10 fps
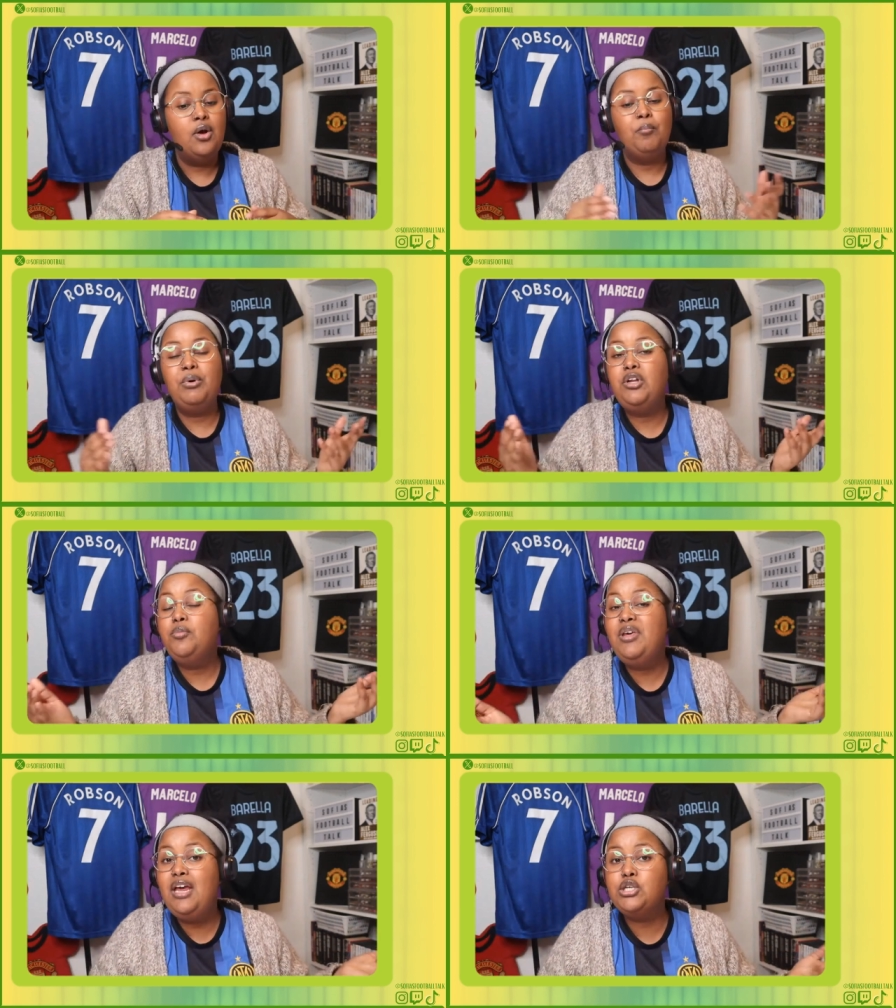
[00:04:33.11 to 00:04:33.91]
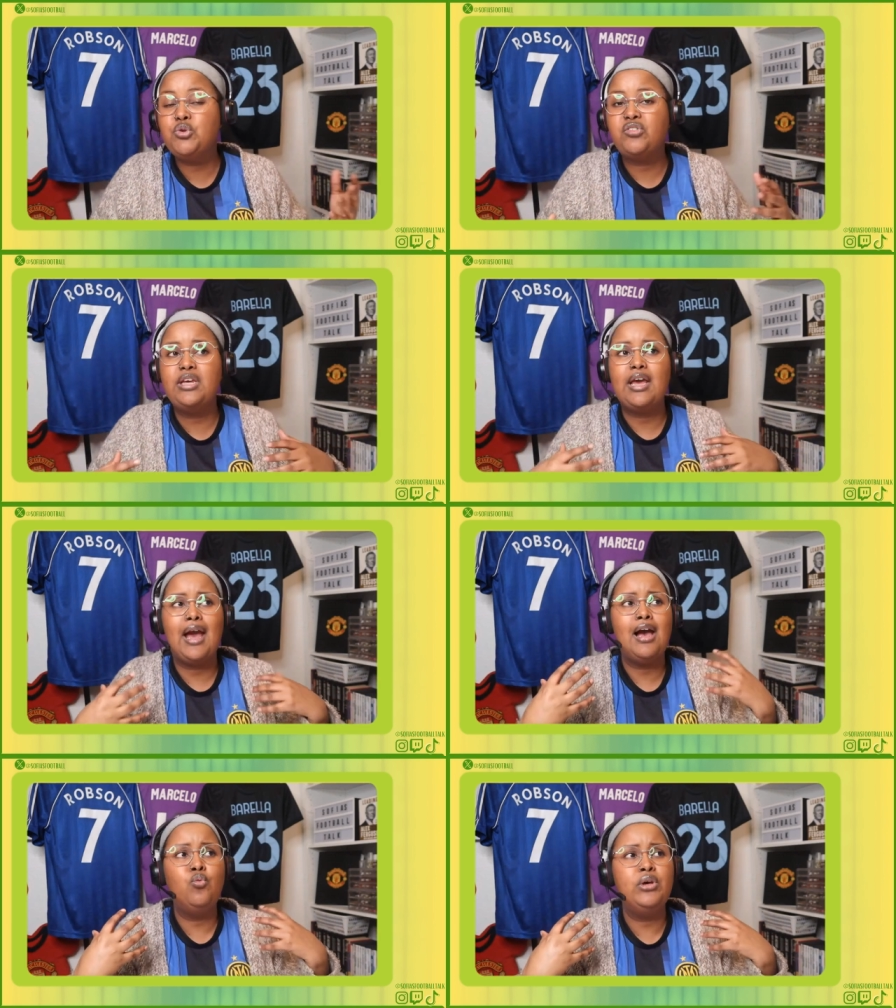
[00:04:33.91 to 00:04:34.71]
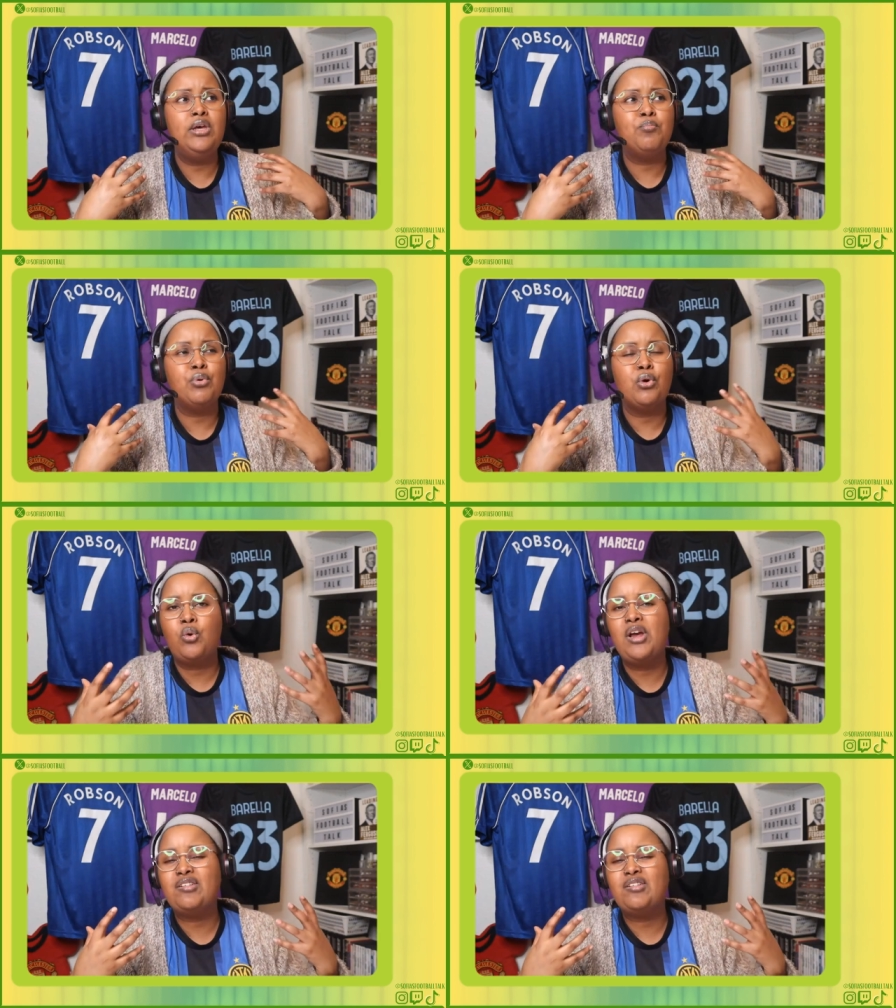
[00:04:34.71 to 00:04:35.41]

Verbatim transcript: But it'll be interesting how we progress.